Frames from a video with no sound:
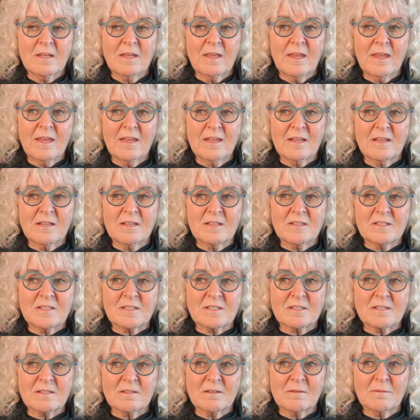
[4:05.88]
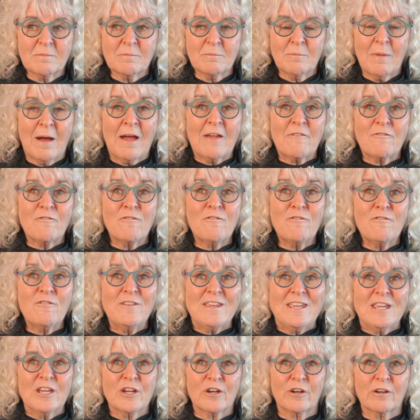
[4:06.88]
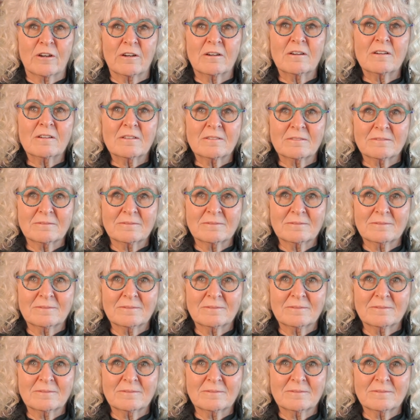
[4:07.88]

is my fear